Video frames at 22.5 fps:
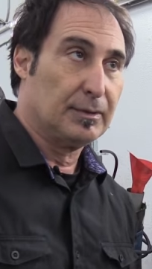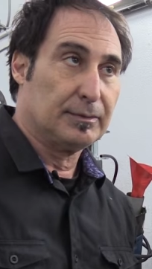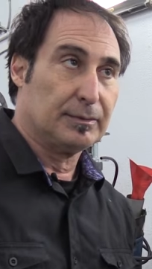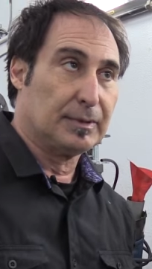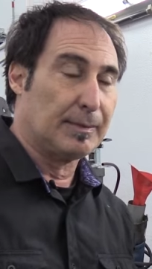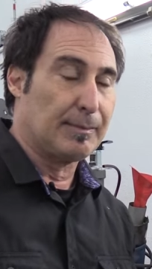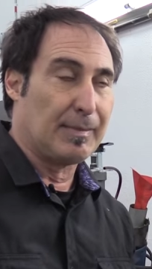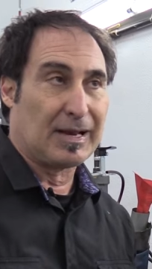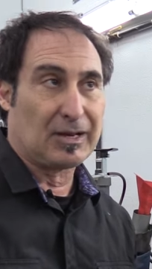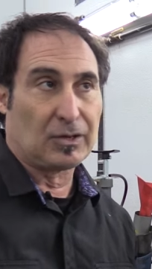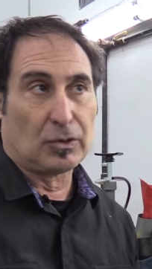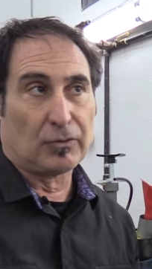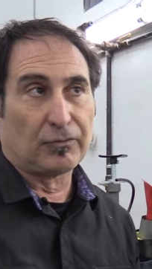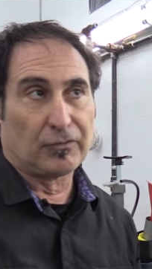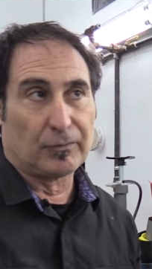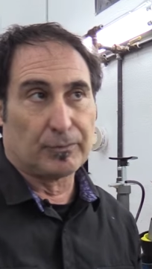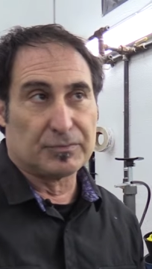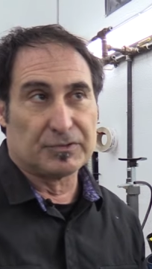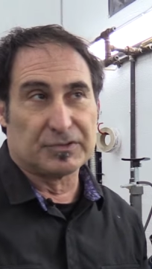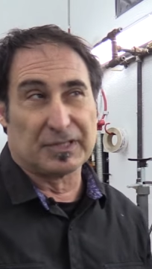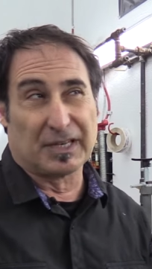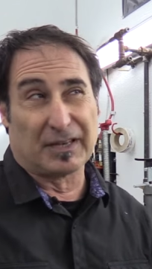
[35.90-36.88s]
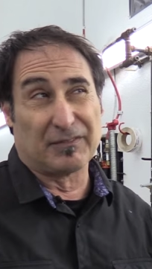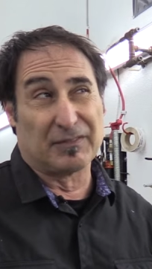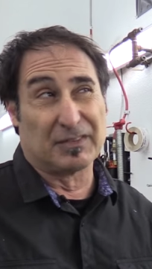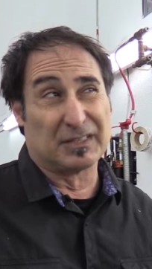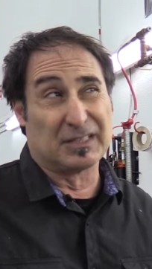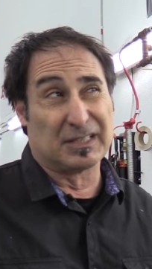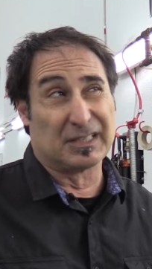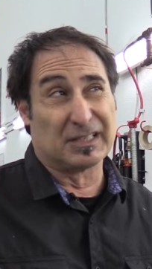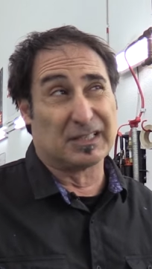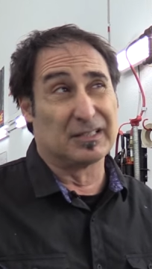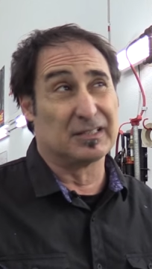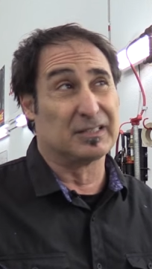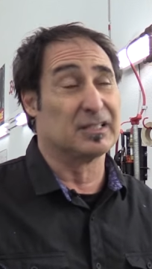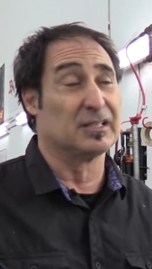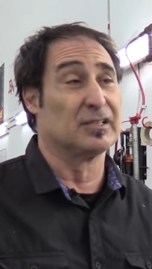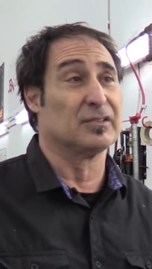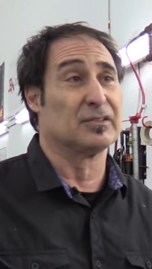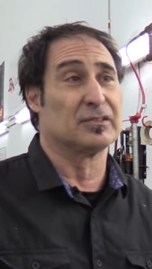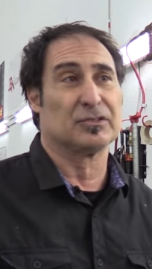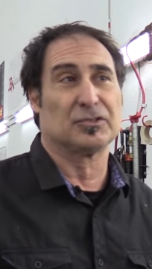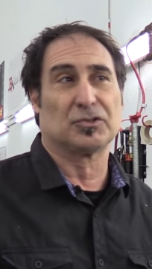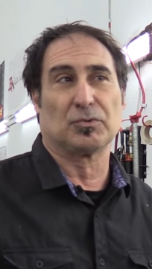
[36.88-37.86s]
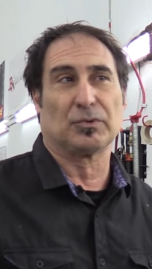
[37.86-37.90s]
They might go from 17
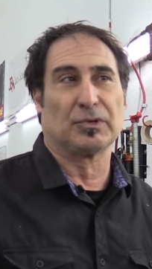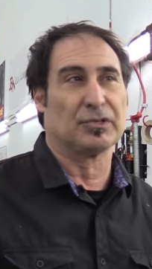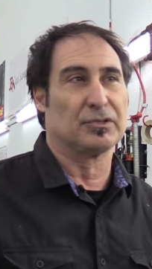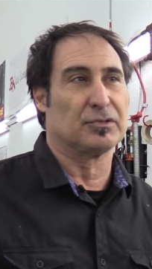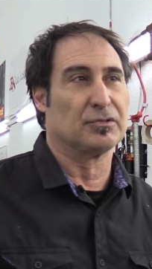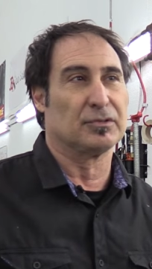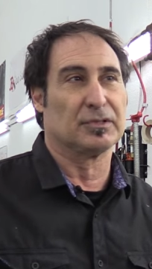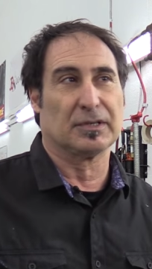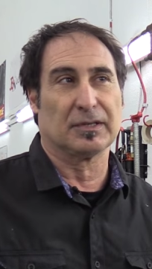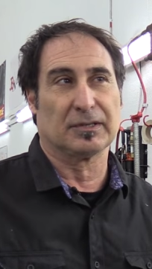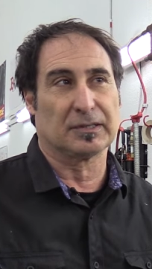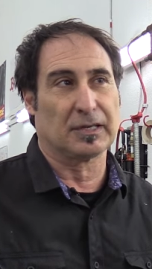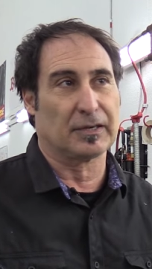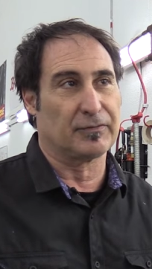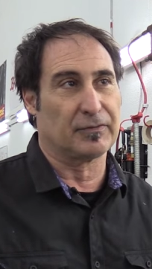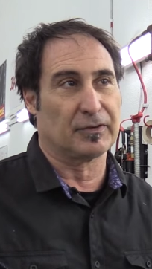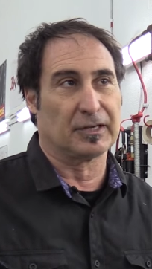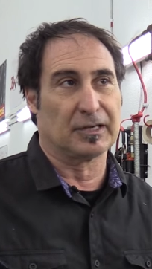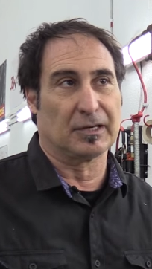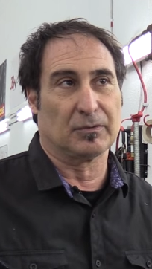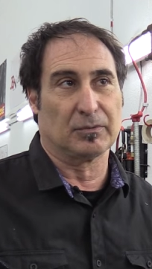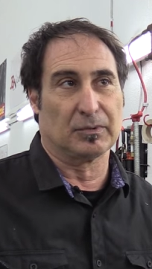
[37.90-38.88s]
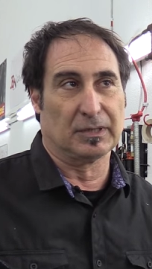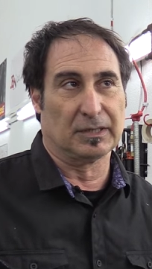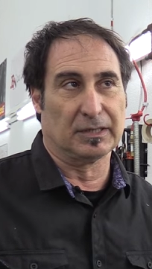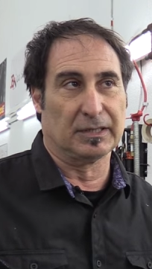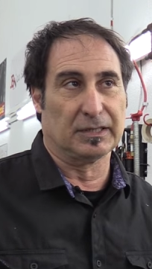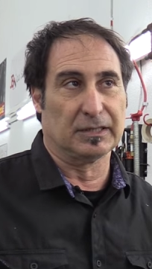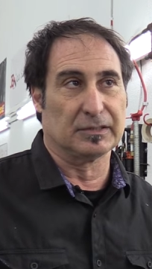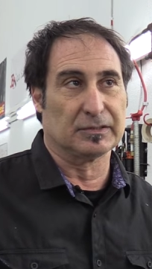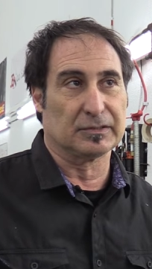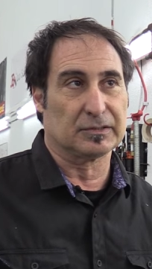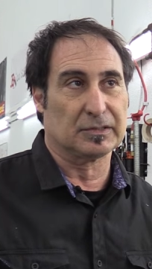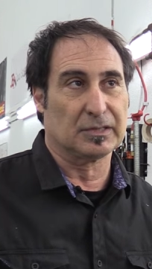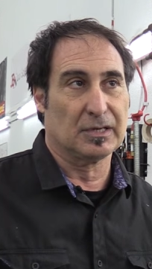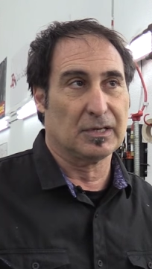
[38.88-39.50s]
teeth to 22 teeth, I forget what it is.